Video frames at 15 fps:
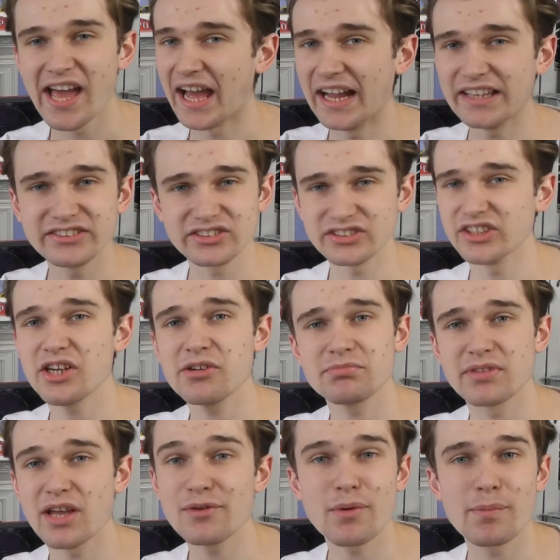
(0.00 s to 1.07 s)
and
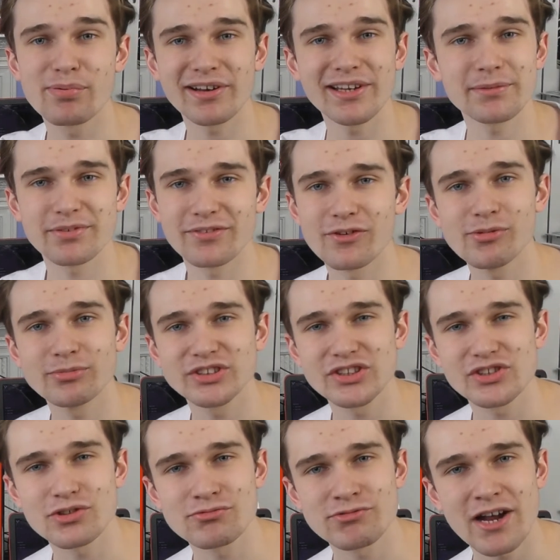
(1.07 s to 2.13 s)
there were brilliant
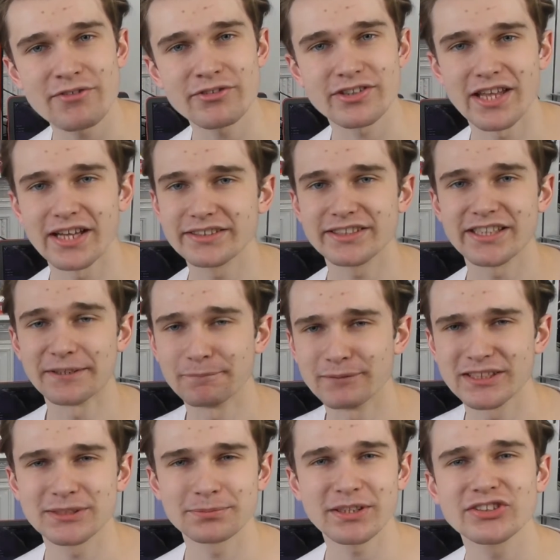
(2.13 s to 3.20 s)
performances all round in that team,
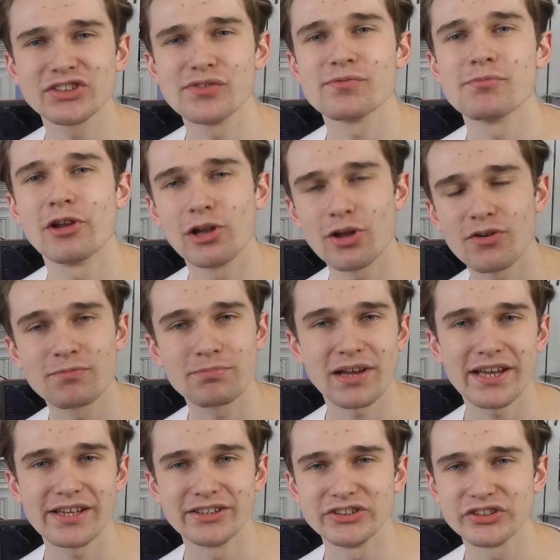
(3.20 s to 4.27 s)
especially from a lot of
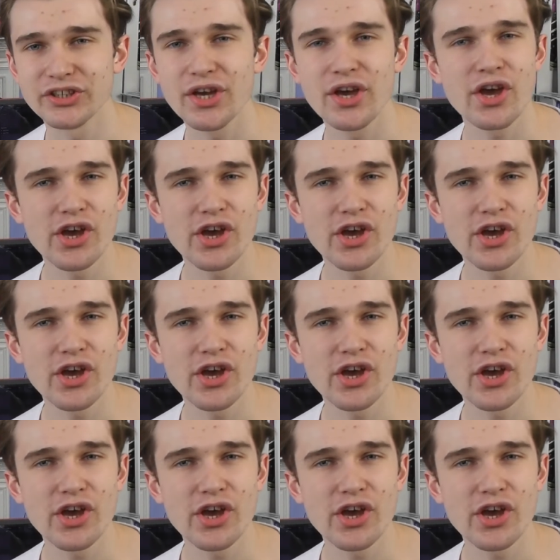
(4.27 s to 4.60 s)
players